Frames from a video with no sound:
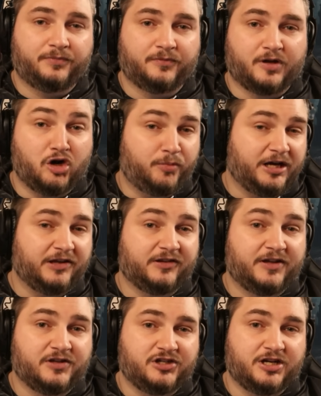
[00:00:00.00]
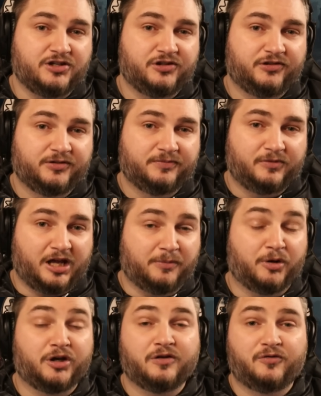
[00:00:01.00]
I hope you guys like the changes, and I'm
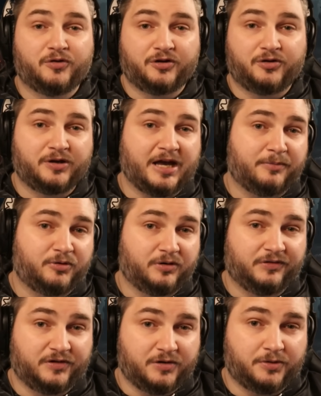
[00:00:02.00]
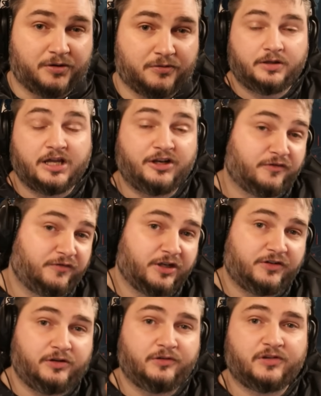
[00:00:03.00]
looking forward to doing Abattoir Zero with you. And don't forget
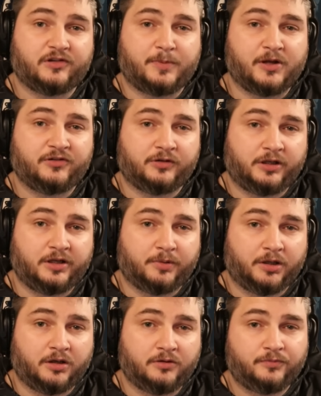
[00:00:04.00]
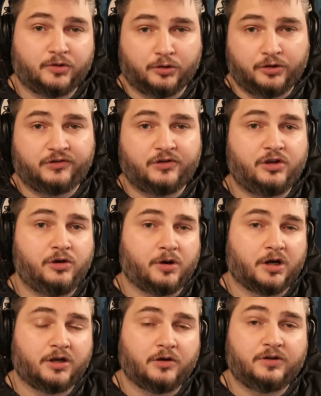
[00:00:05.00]
to use the sponsor link below, or use the
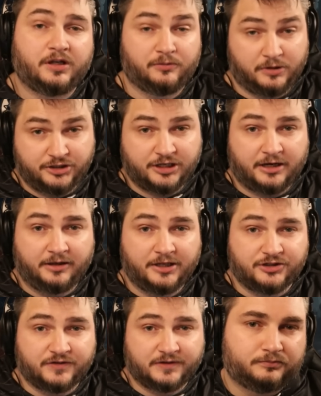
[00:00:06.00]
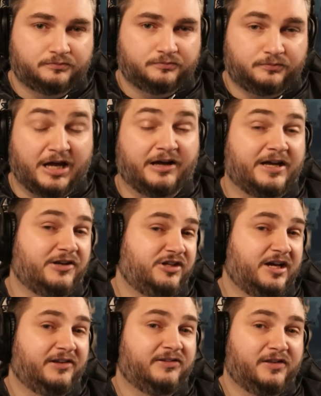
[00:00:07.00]
QR code to get Raid Shadow Legends. Now I'll catch you
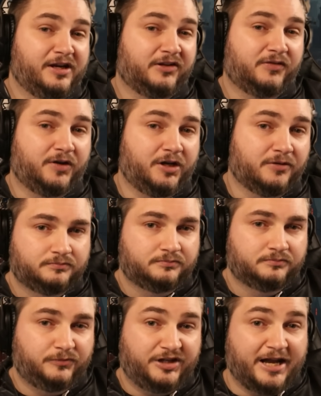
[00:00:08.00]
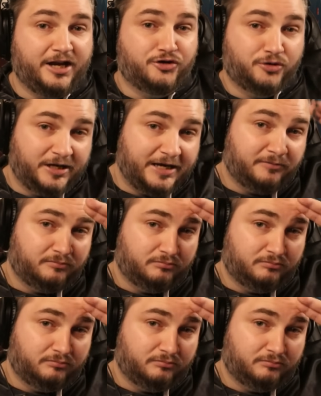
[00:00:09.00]
guys in the next video. Daddy Druid out.